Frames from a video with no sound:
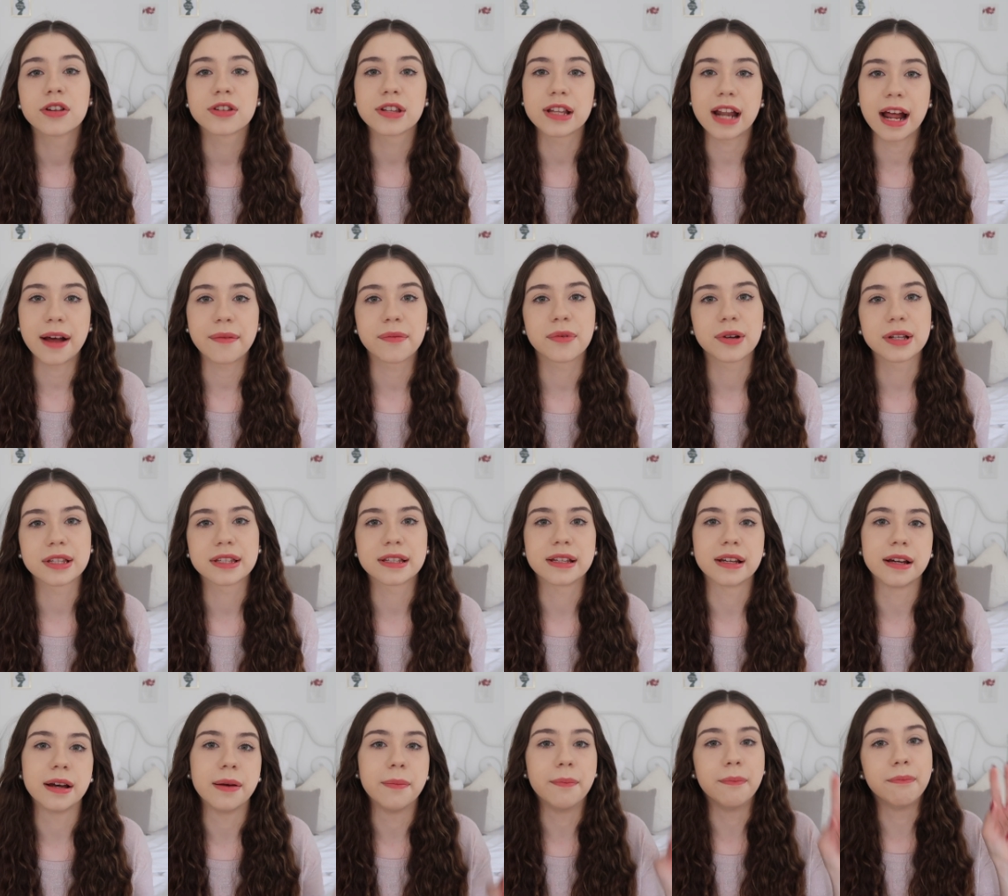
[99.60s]
So that was
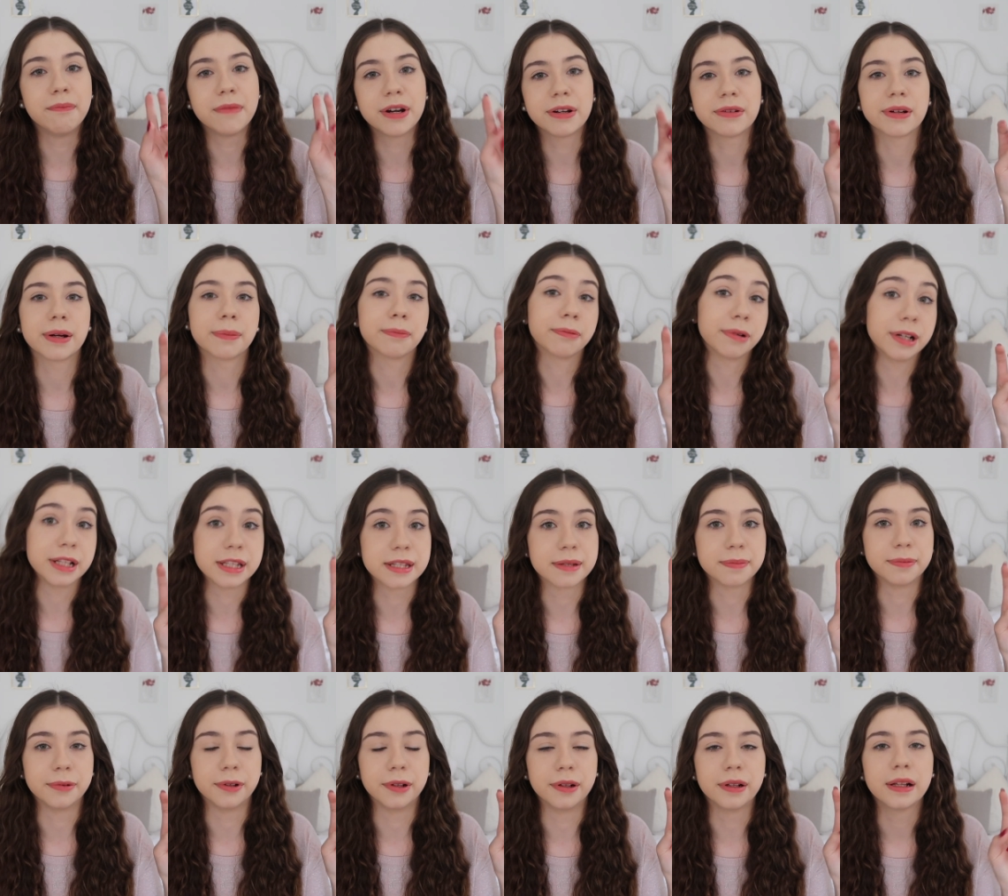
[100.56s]
the mirror
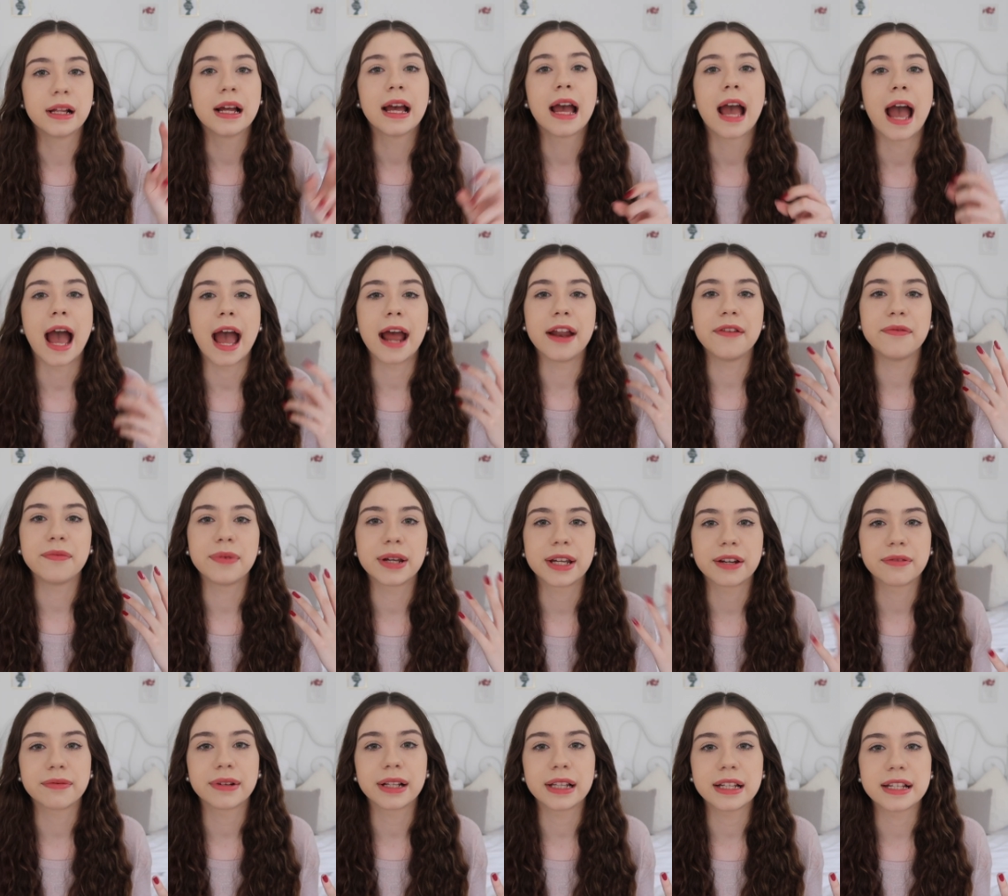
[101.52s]
principle, and we
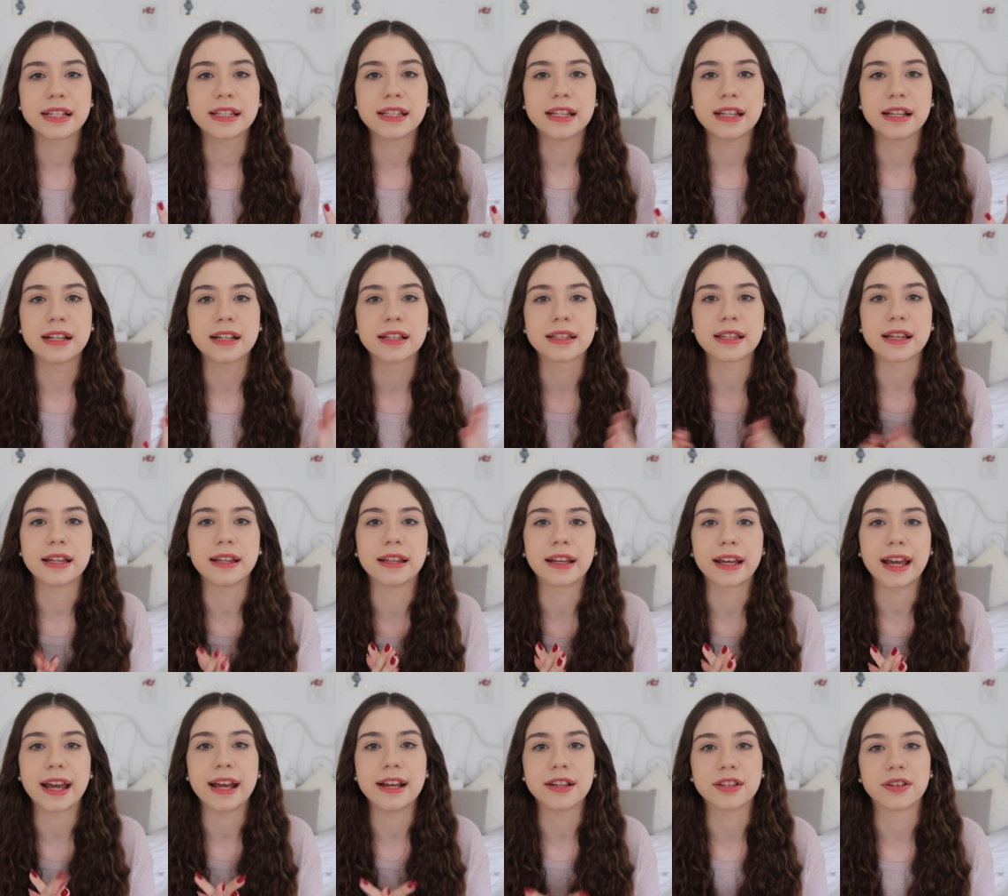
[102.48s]
can really see this in
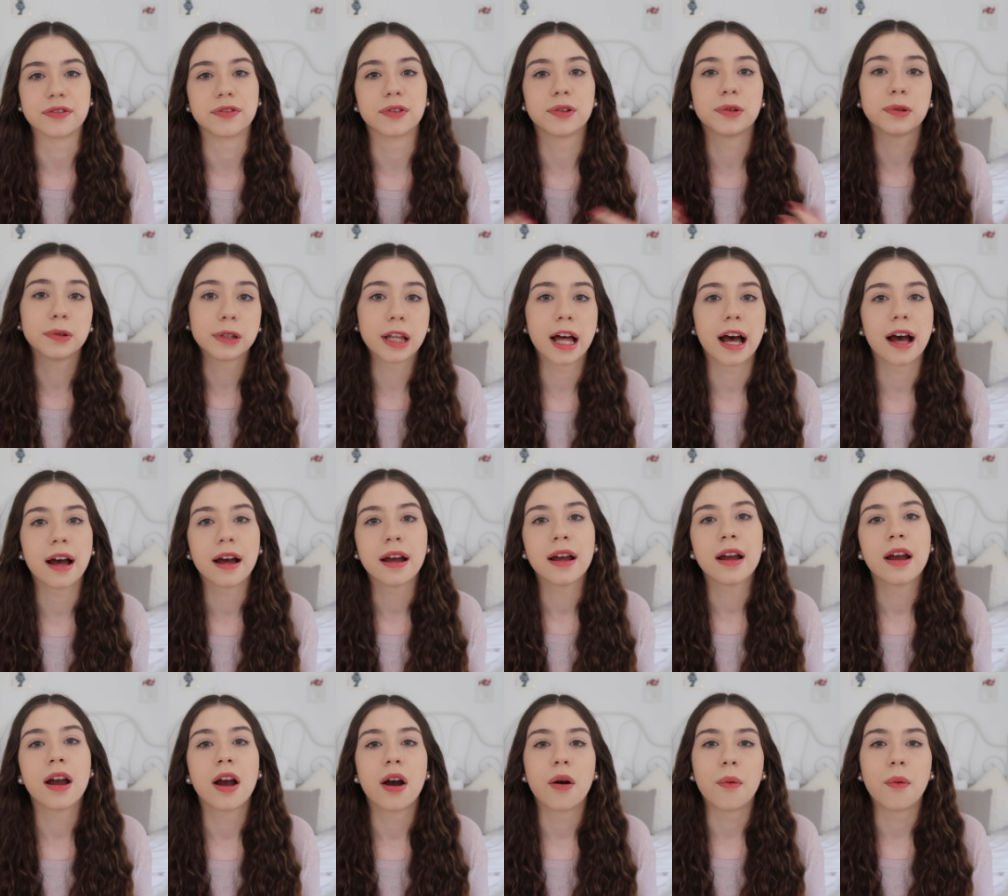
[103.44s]
the case of Ullah,